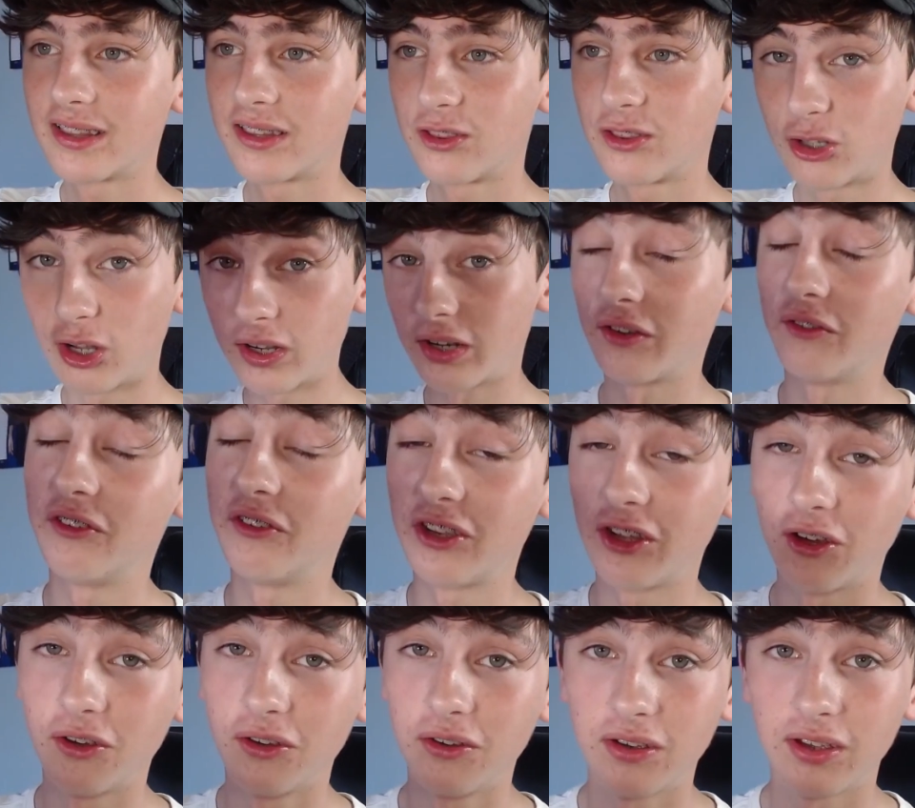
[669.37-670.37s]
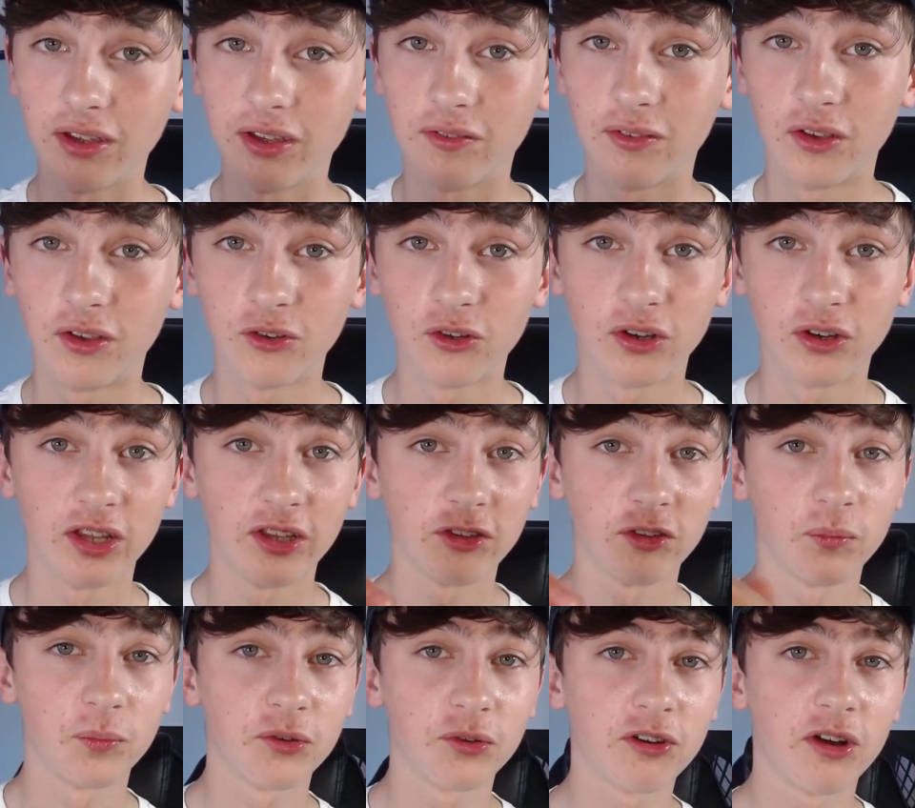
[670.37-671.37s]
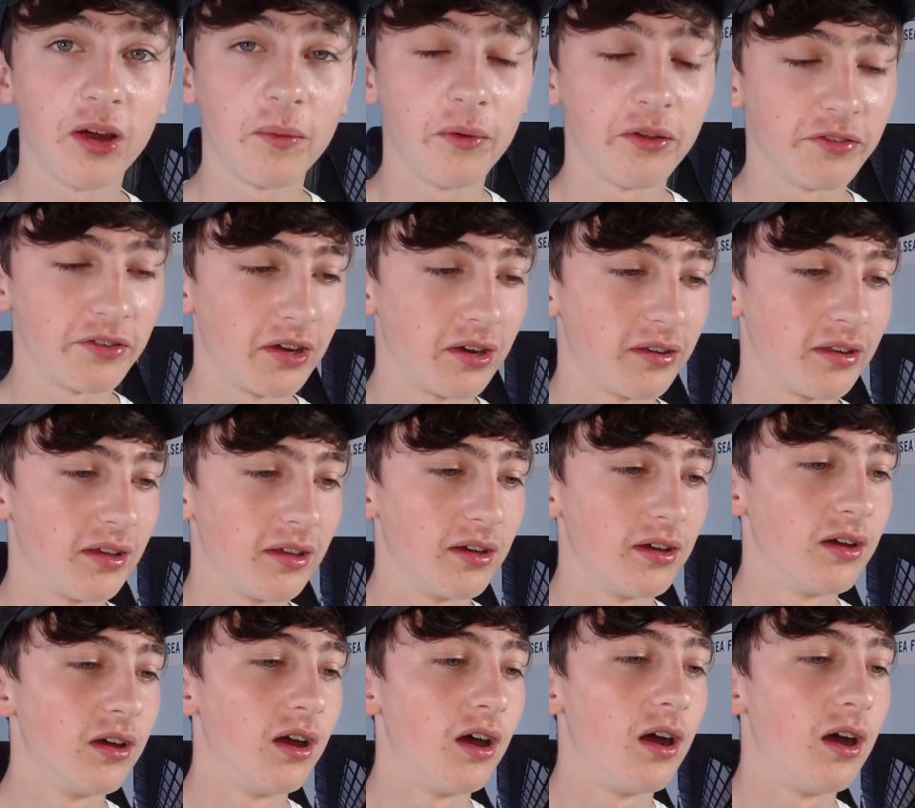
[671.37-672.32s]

Like the video if you enjoyed it. Subscribe if you're new around here.